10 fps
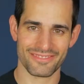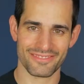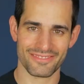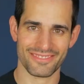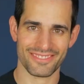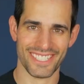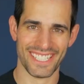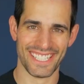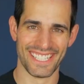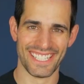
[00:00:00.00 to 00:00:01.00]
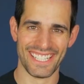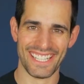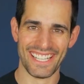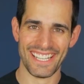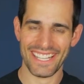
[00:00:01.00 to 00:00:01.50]
Chris Van Vliet.
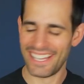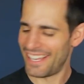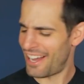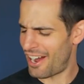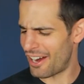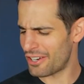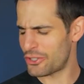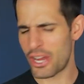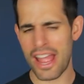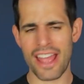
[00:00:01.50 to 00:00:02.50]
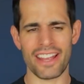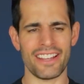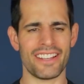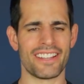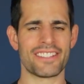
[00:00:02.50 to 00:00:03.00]
Hey, Chris.
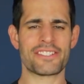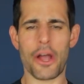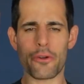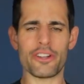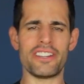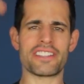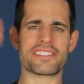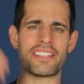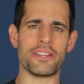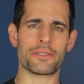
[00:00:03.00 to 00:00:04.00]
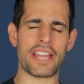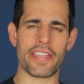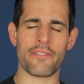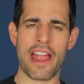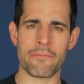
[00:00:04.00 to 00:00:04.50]
RJ, so good to see you. Thank
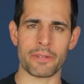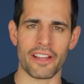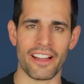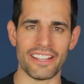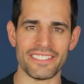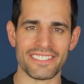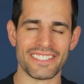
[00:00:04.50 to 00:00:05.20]
you for having me on.